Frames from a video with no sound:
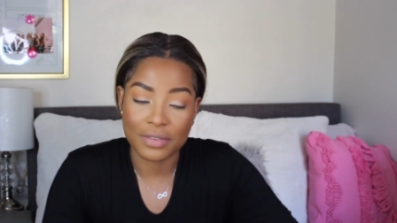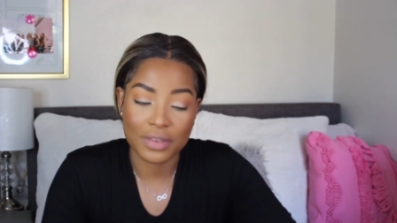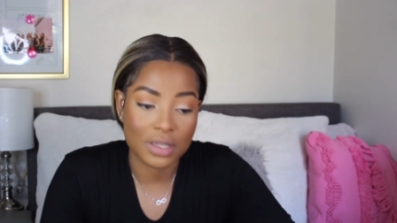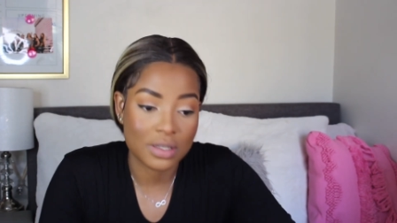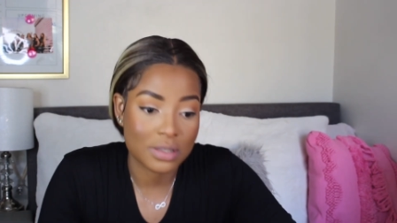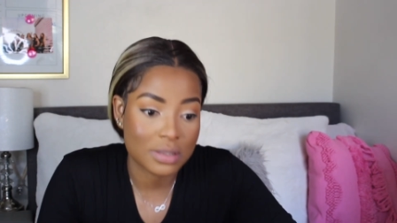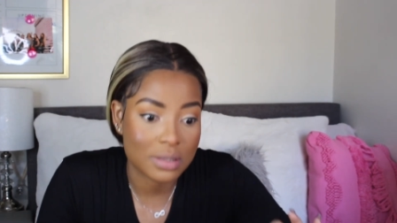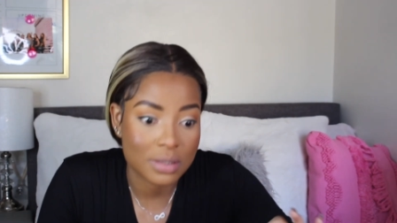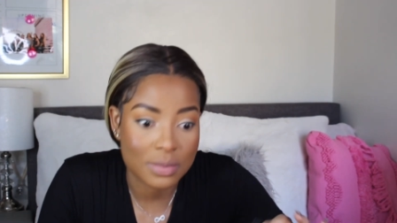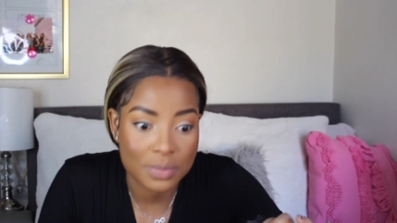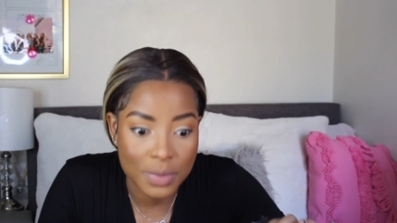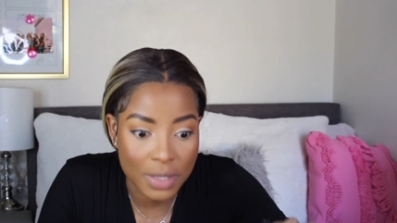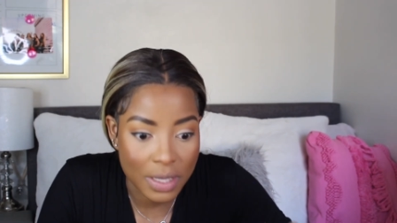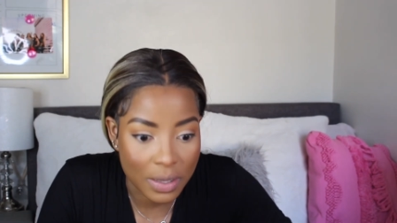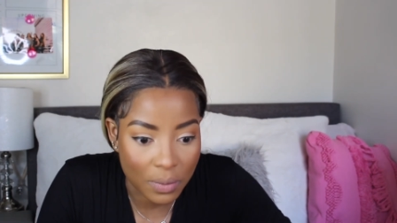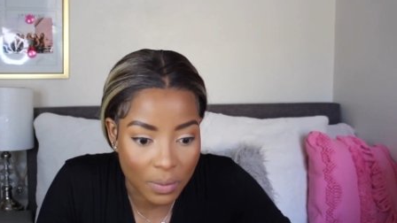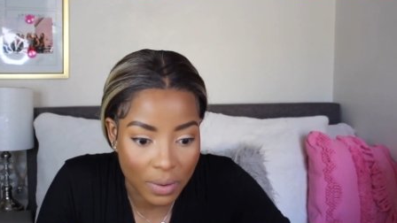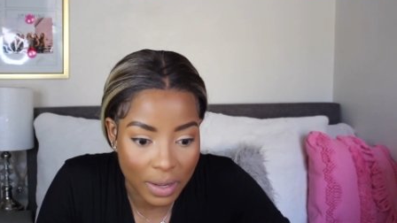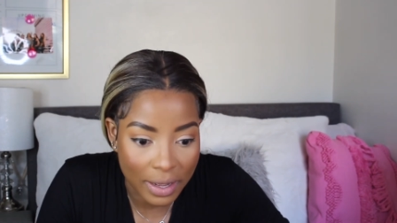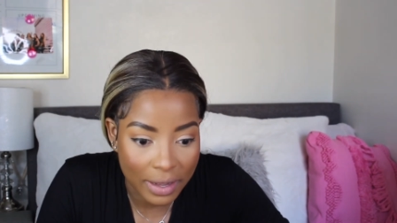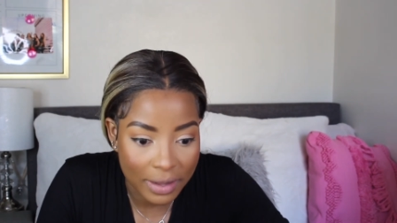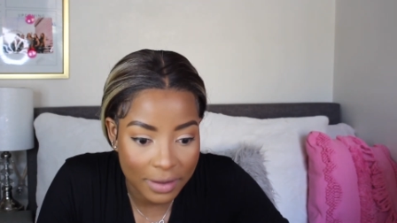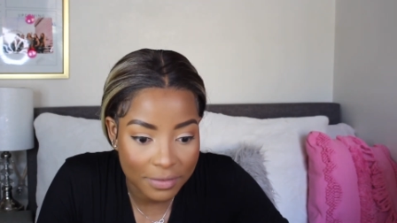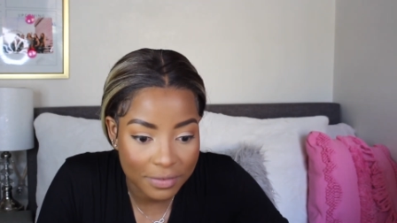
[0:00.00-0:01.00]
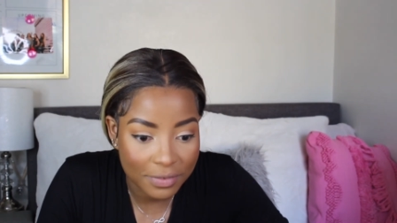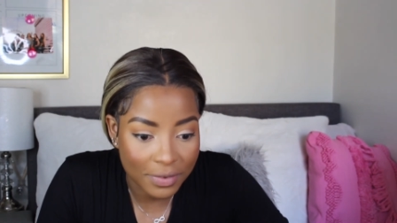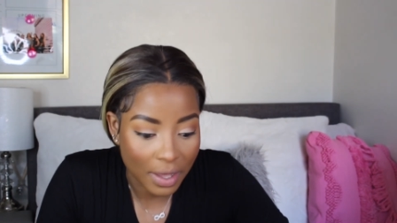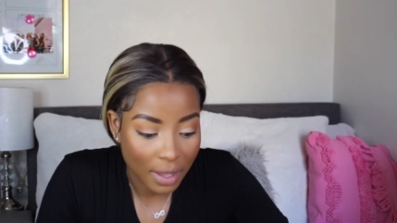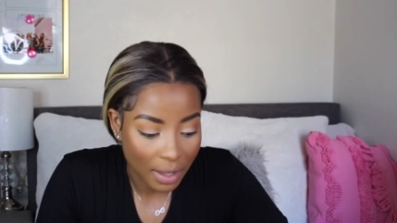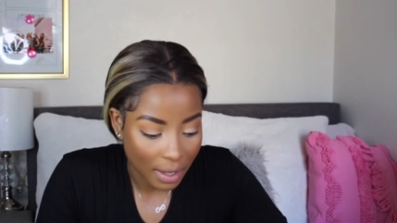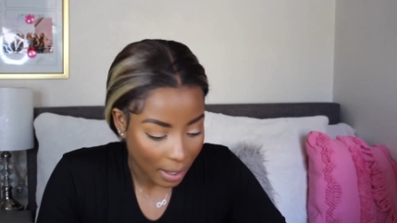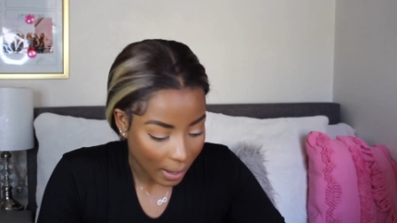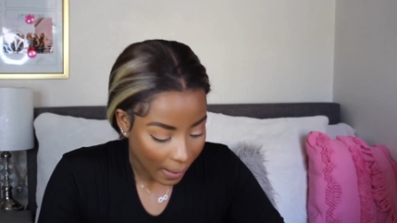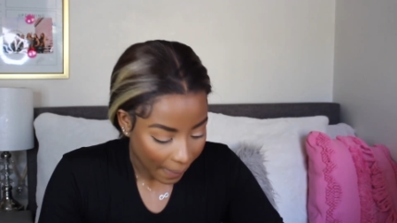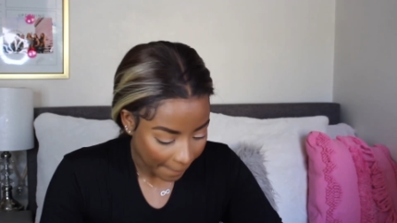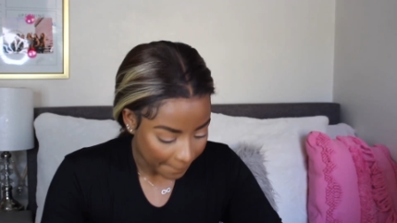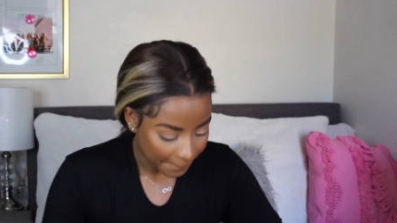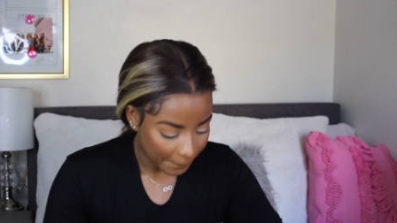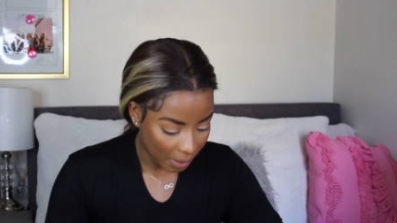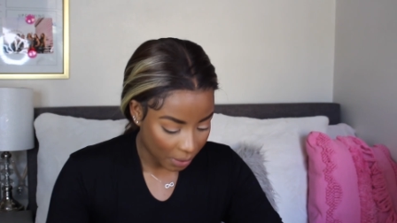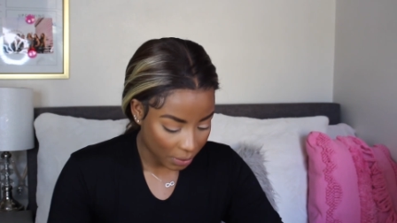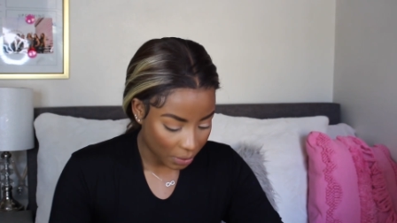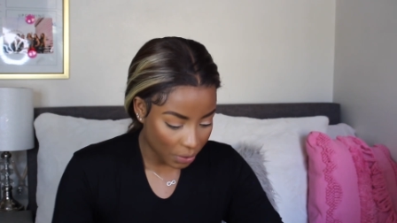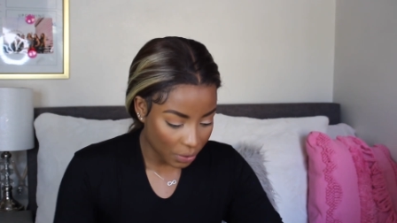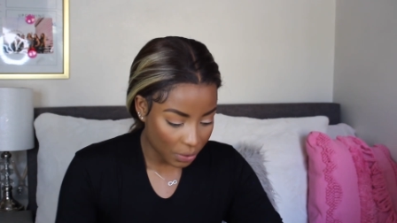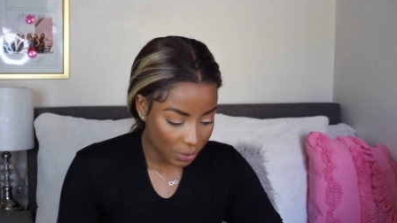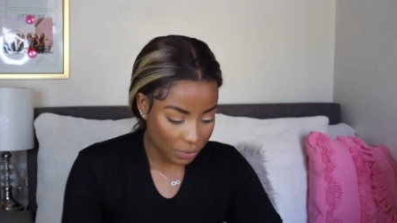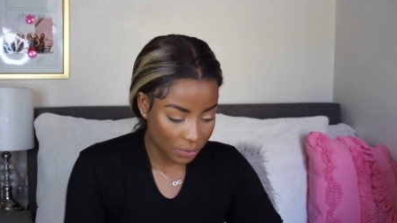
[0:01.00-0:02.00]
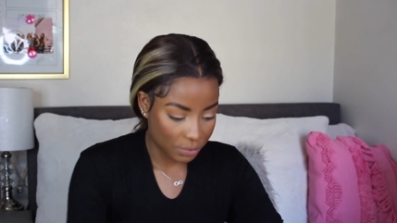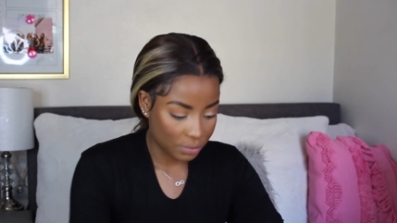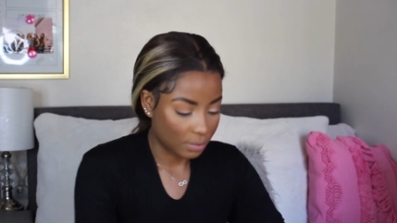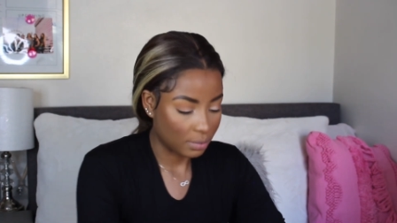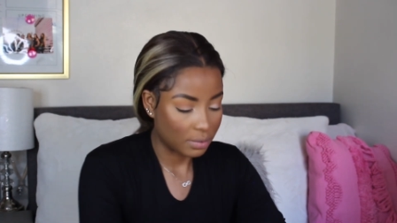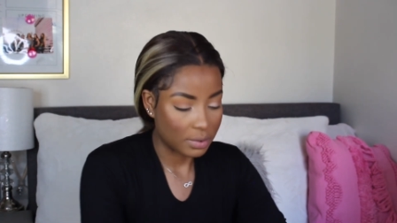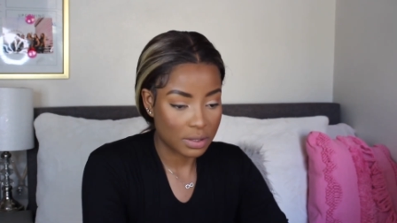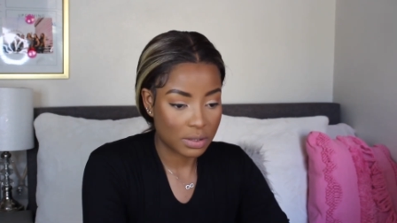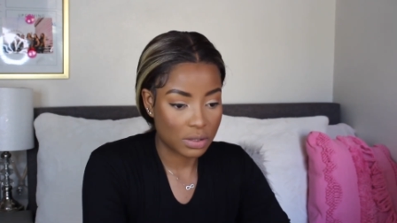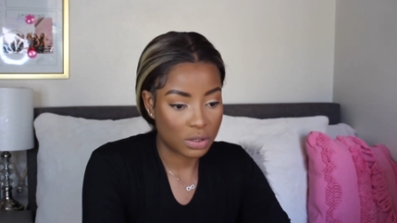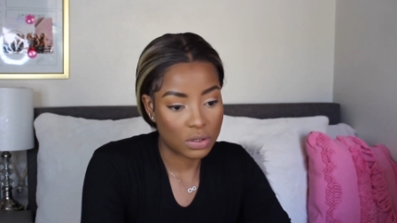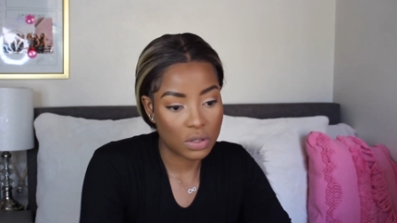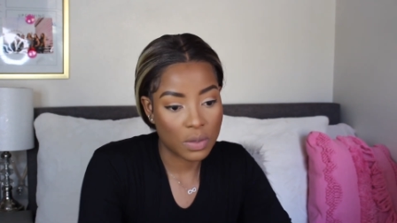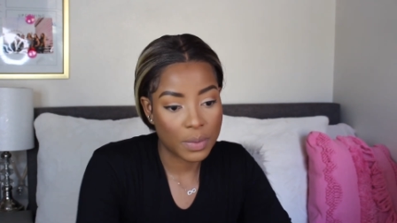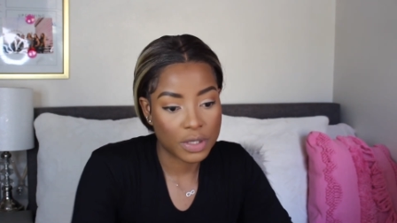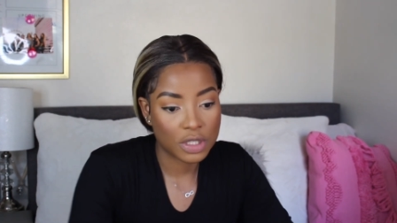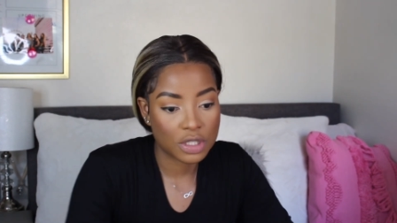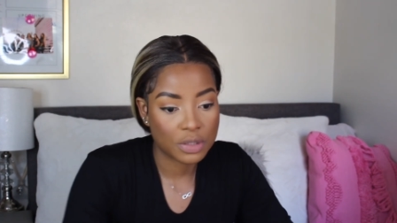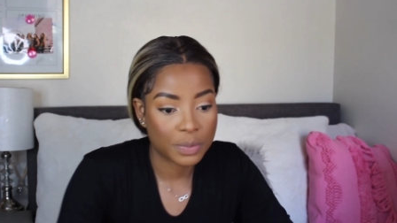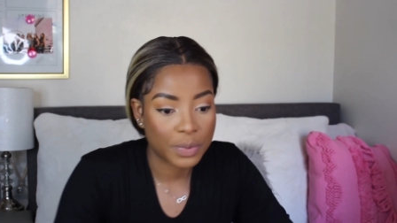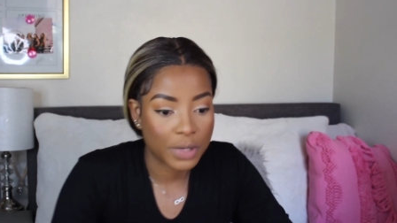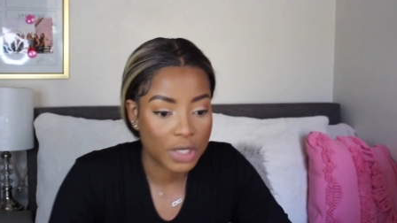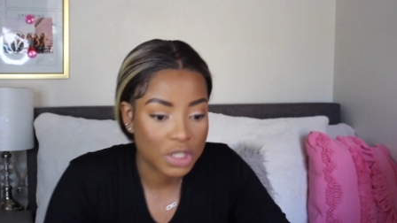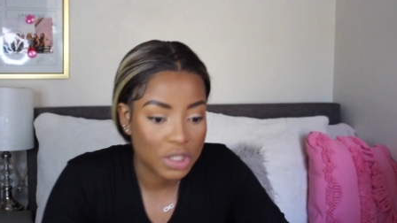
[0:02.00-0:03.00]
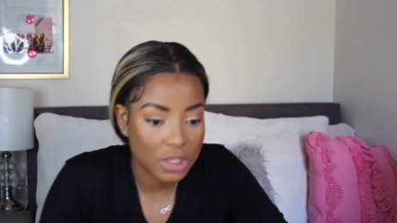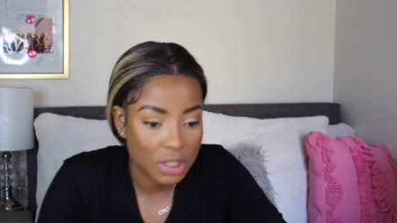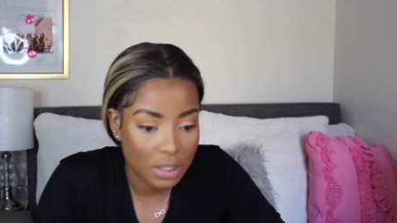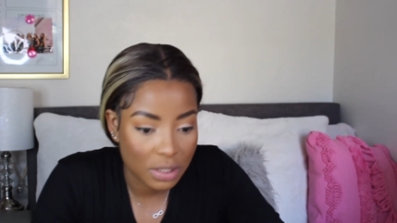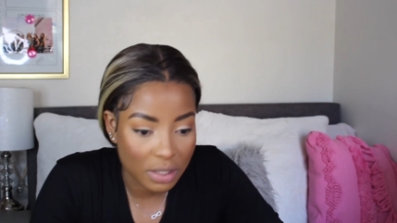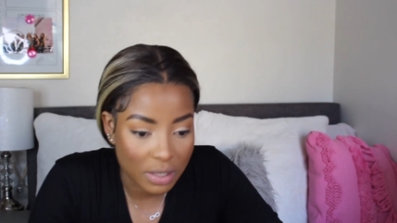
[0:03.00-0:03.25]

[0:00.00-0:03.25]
you can just be a wife but no, there's so much pressure.